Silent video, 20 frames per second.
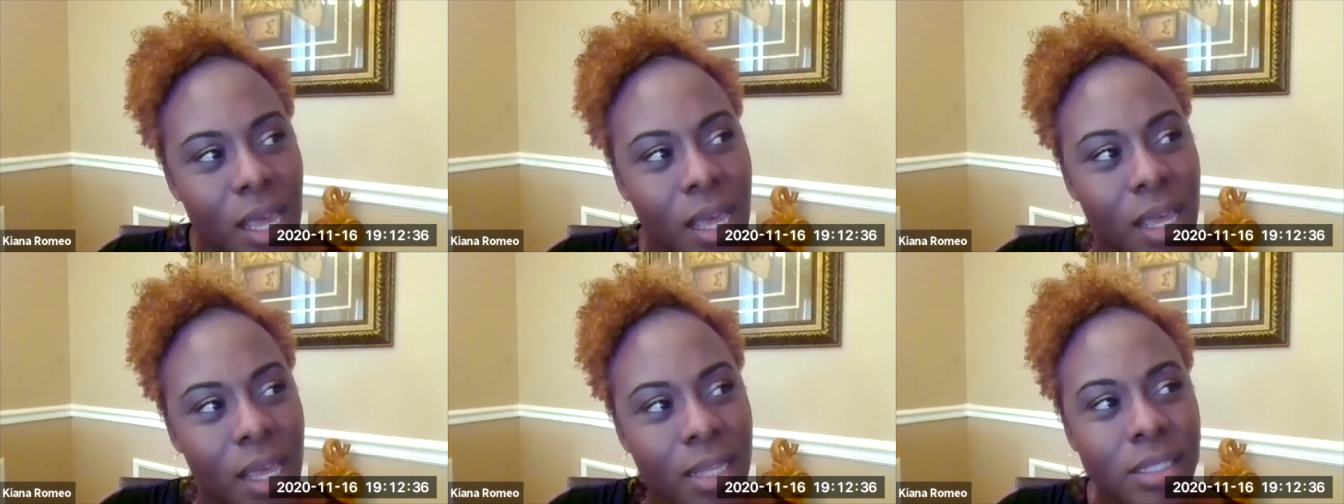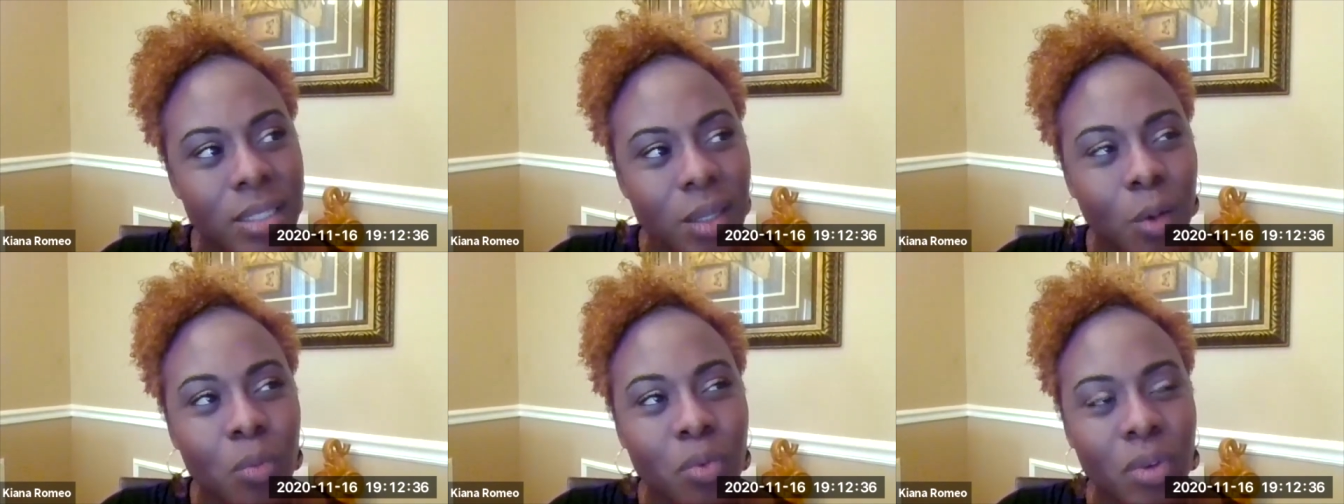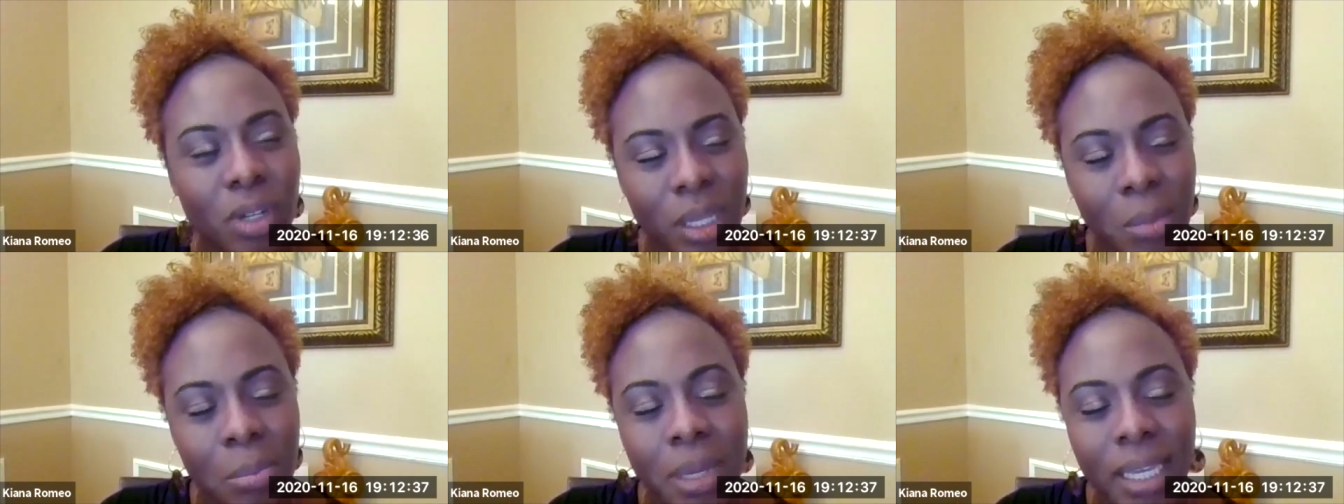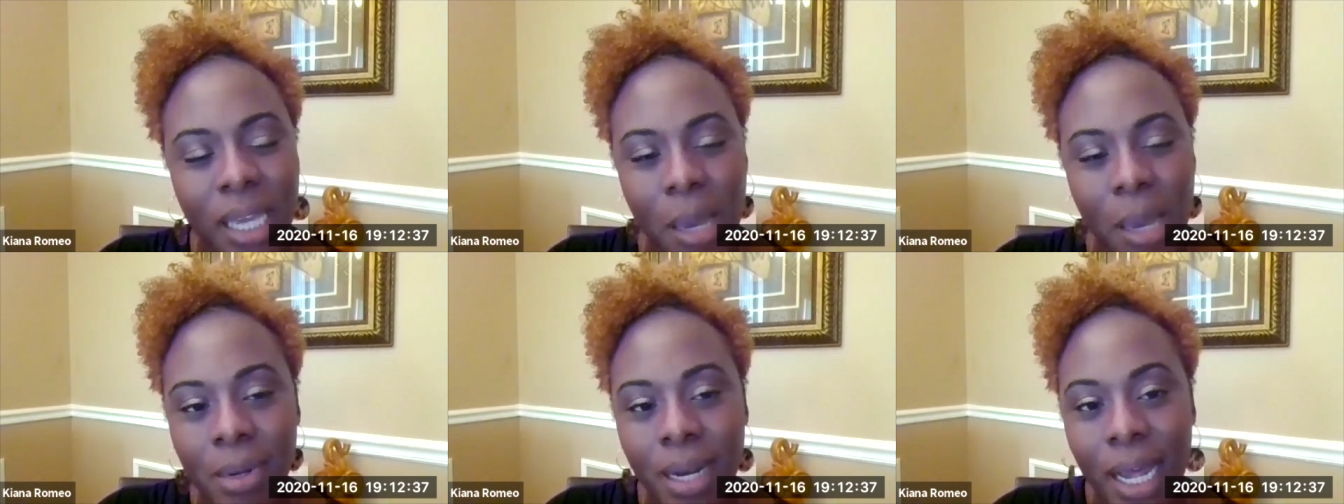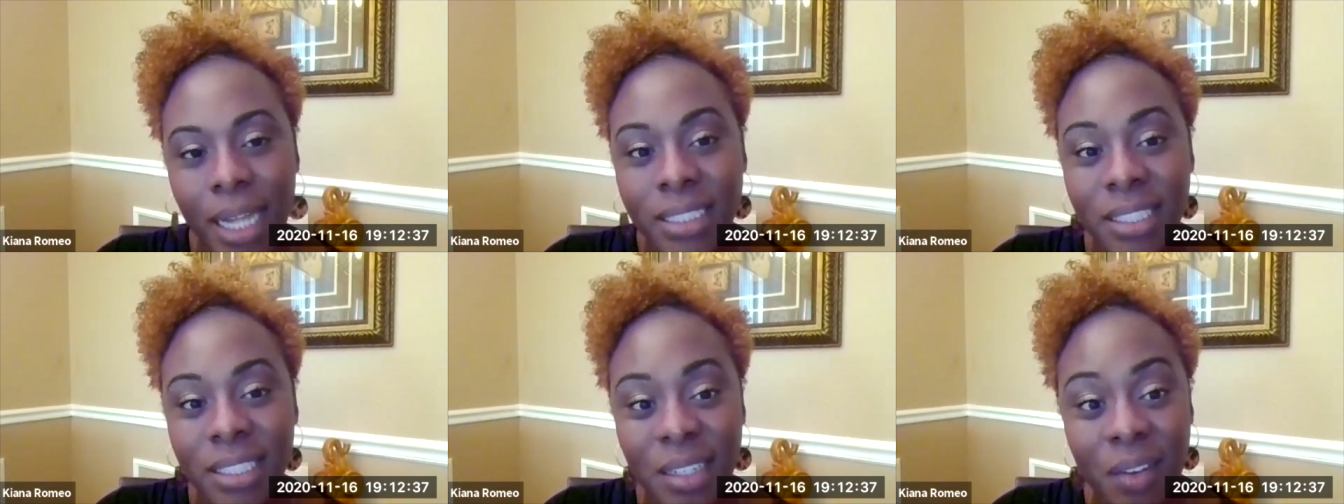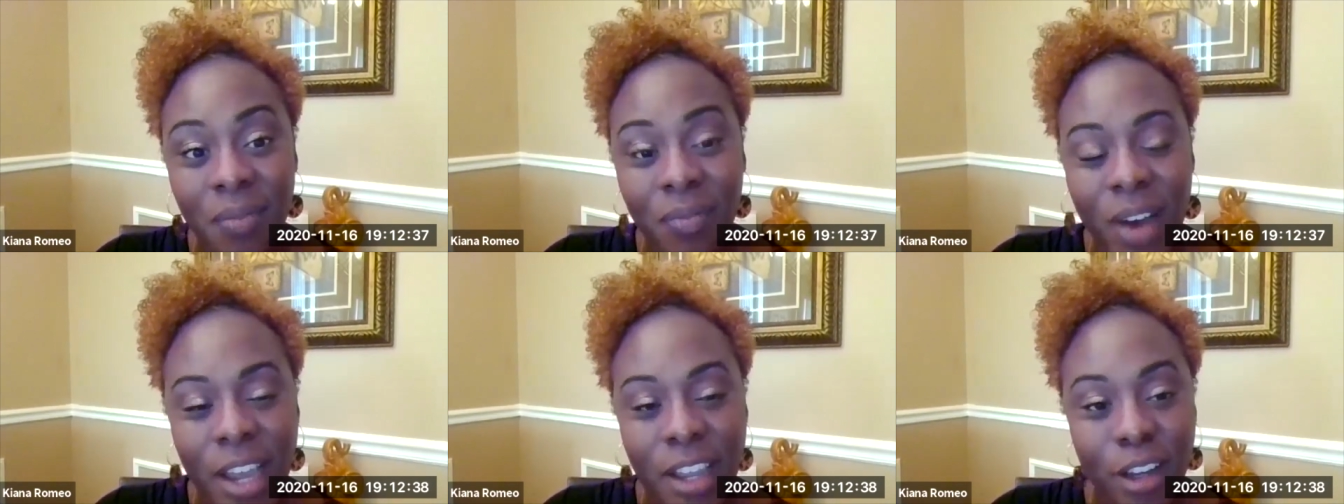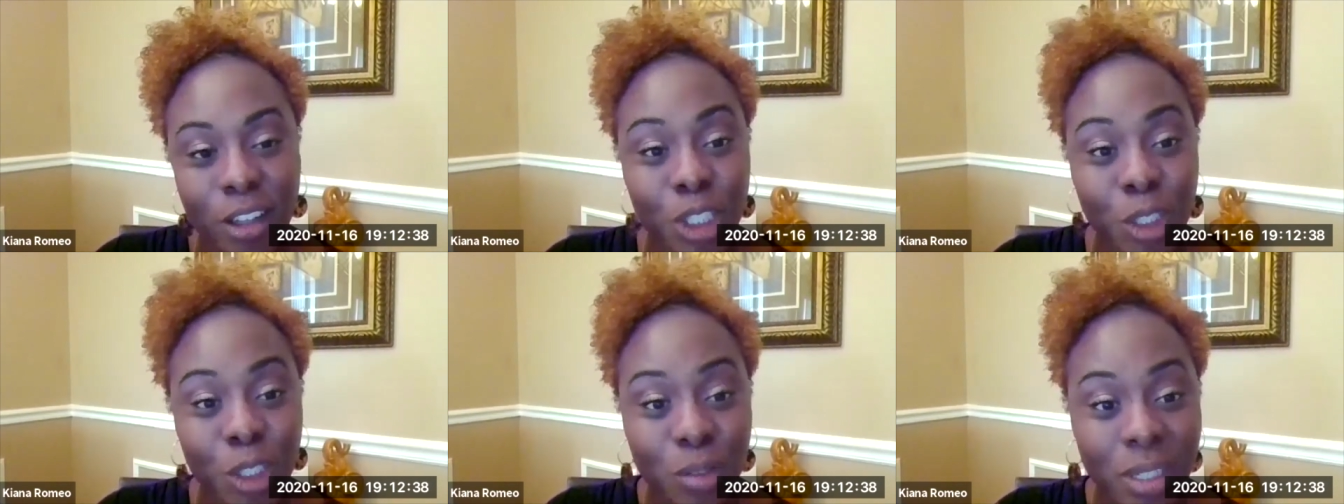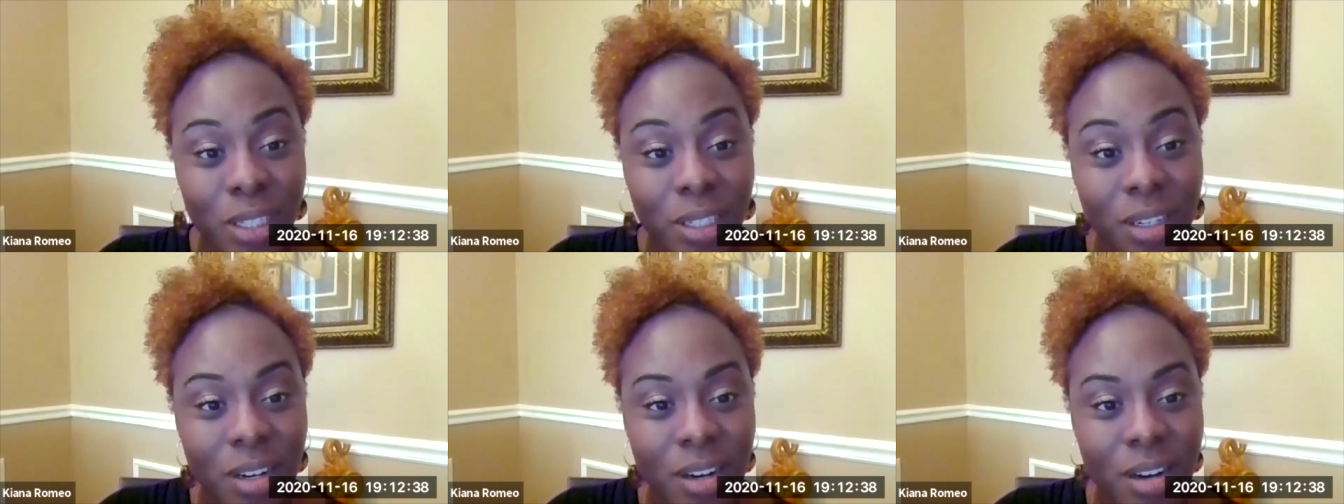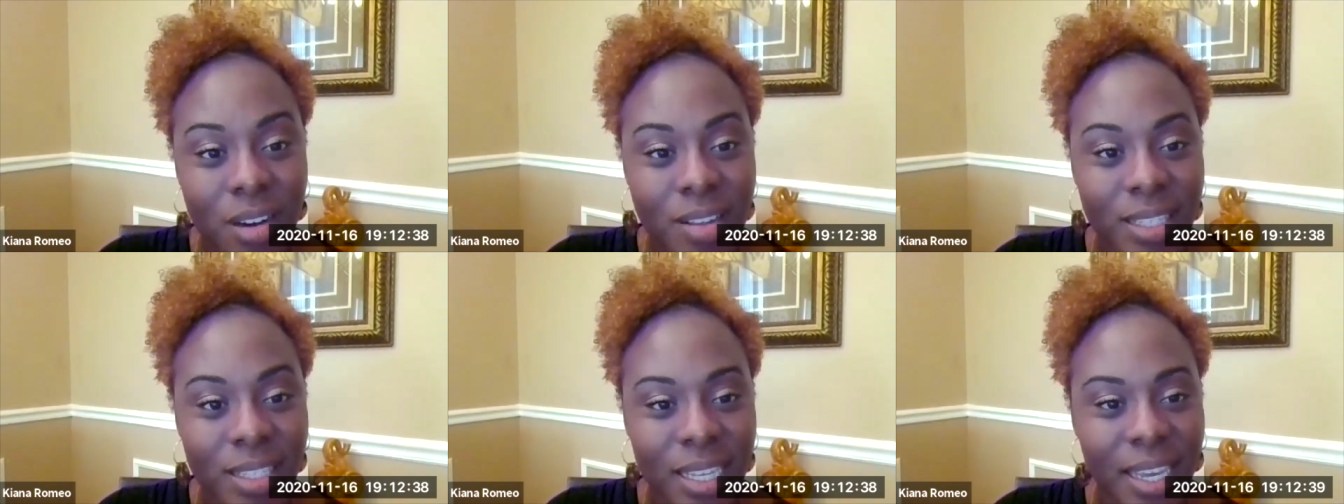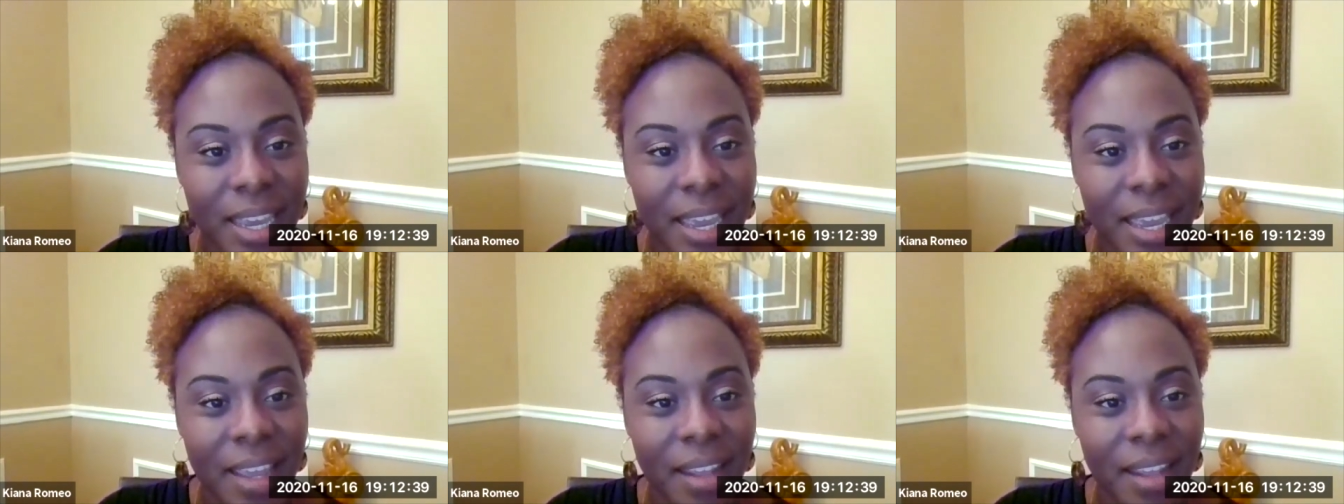And so, really being able to identify your triggers and,